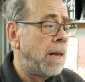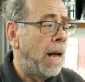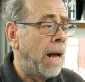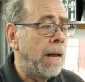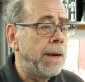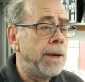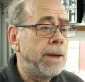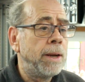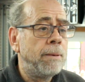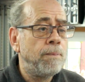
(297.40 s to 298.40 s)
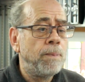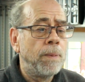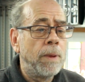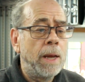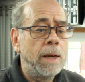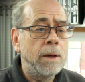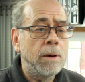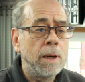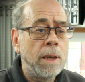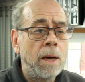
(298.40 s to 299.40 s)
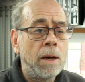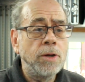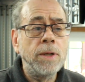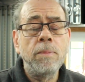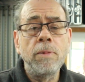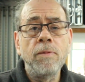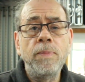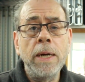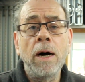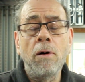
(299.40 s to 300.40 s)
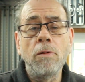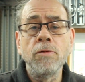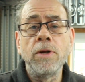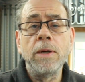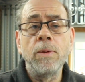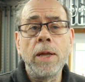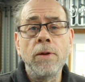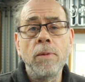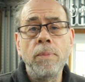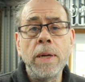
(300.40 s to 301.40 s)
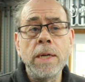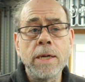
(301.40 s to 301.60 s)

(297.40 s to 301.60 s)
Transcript: and it had got a large number of big holes in it where there had been